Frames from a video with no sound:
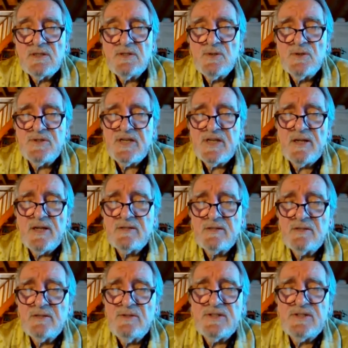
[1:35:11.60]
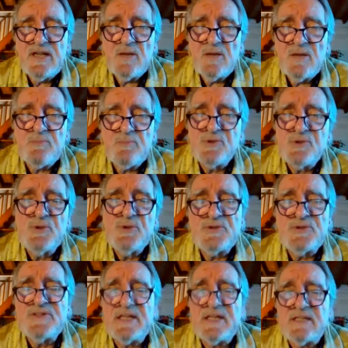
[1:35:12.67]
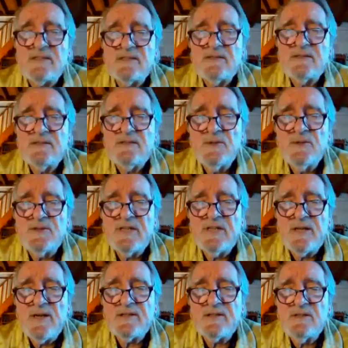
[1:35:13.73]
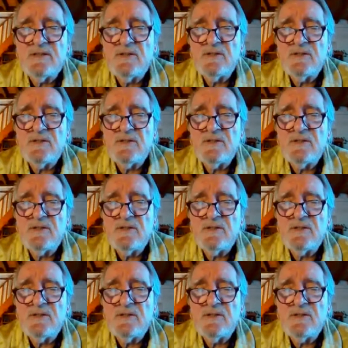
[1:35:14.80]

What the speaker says: you cannot produce that. You cannot